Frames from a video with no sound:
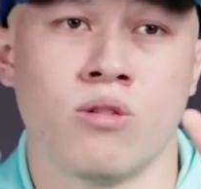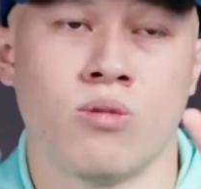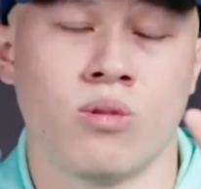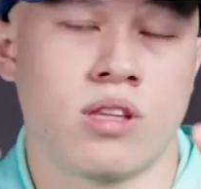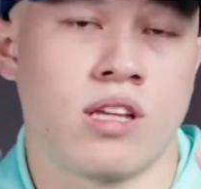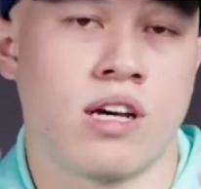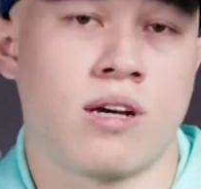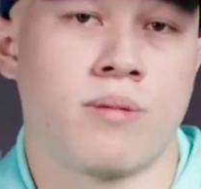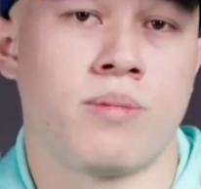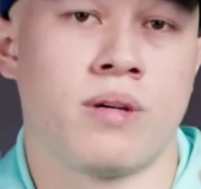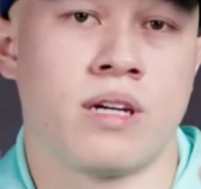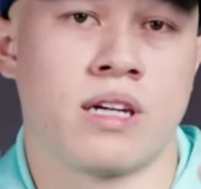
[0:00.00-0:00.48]

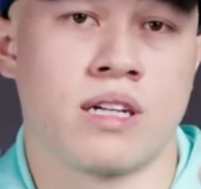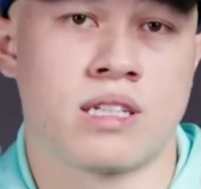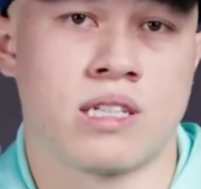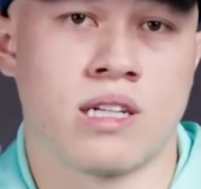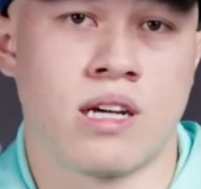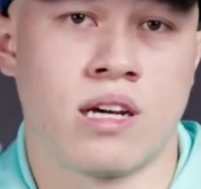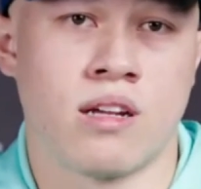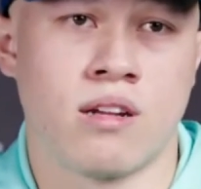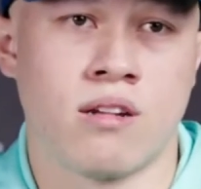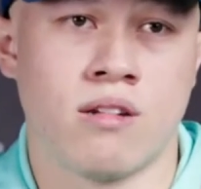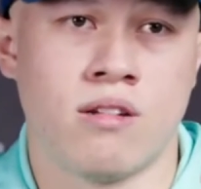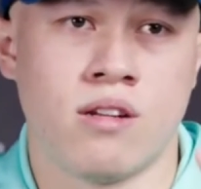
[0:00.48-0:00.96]
With that being
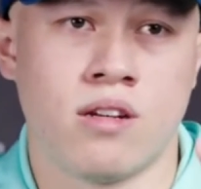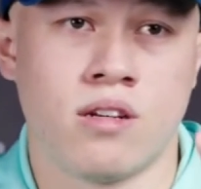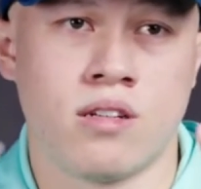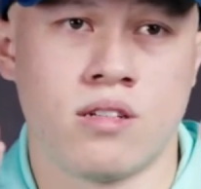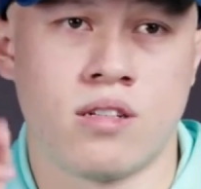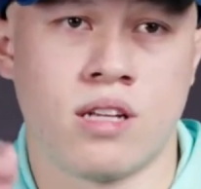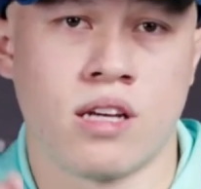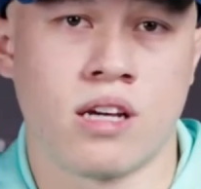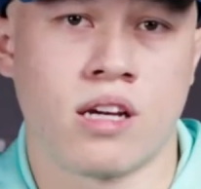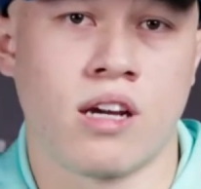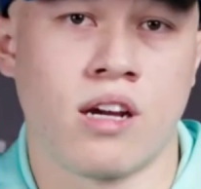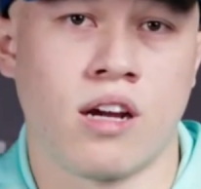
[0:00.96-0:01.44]
said,
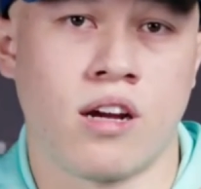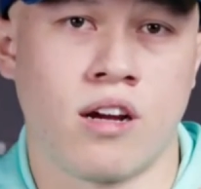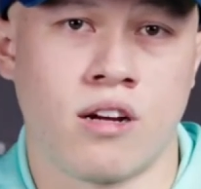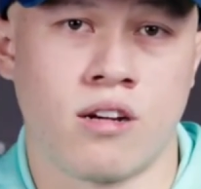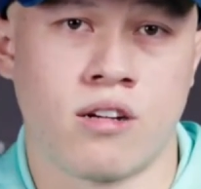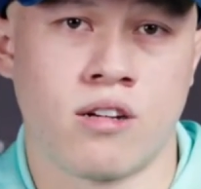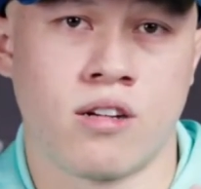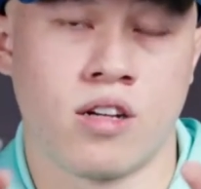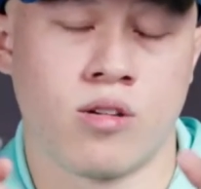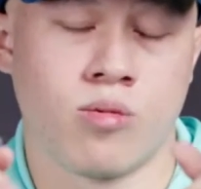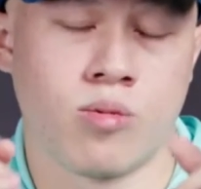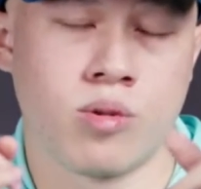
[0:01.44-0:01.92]
take
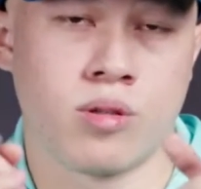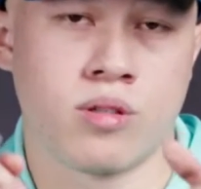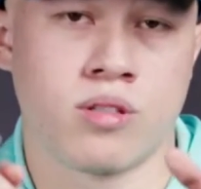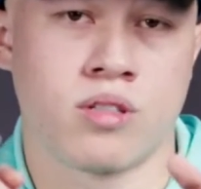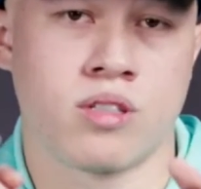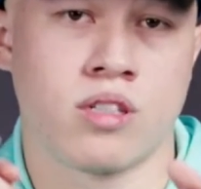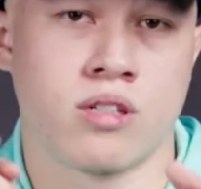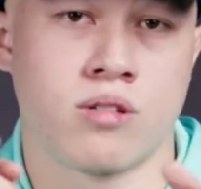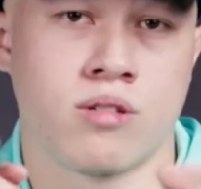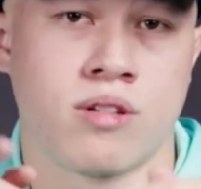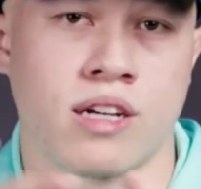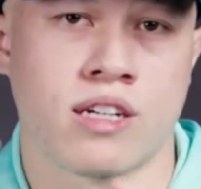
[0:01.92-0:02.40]
care and we
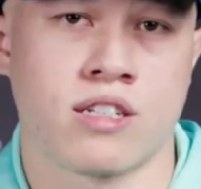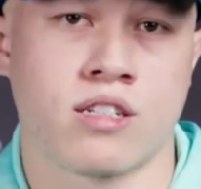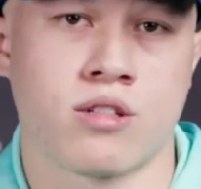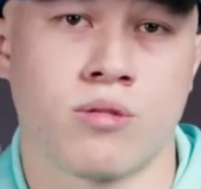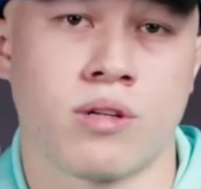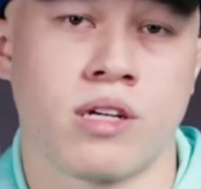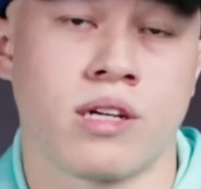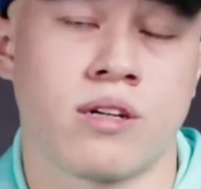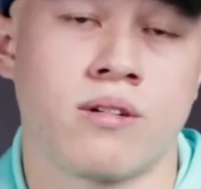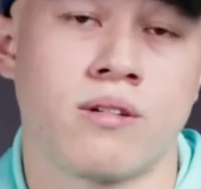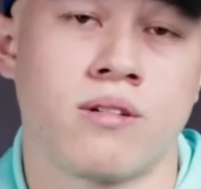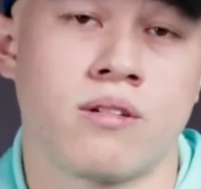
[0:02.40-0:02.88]
will see you
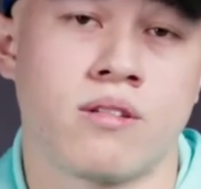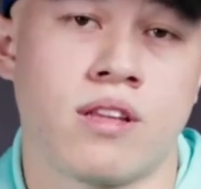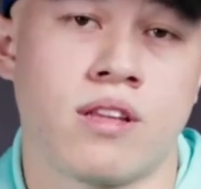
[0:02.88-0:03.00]
next week.